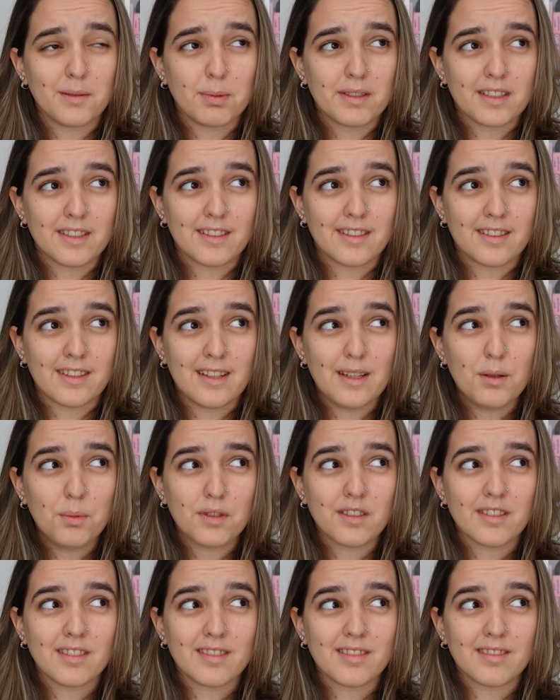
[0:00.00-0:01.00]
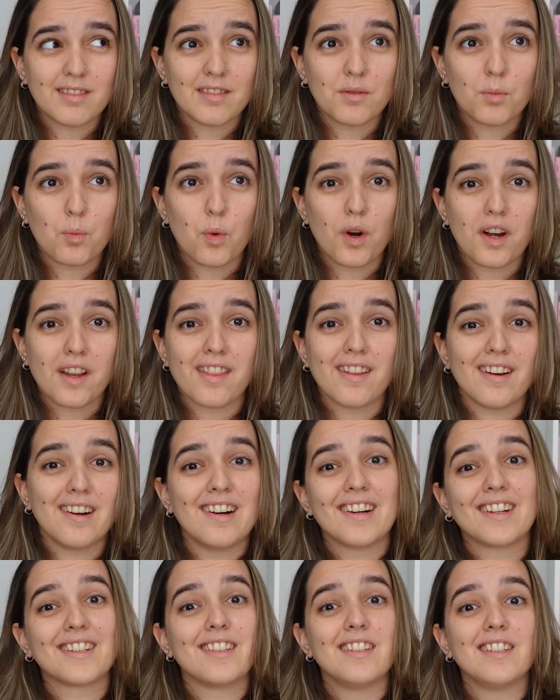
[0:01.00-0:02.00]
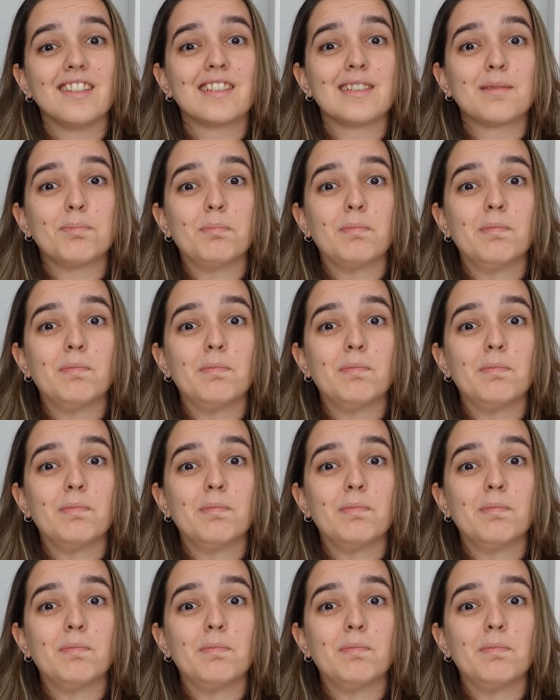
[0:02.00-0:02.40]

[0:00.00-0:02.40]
because he was one of the ugliest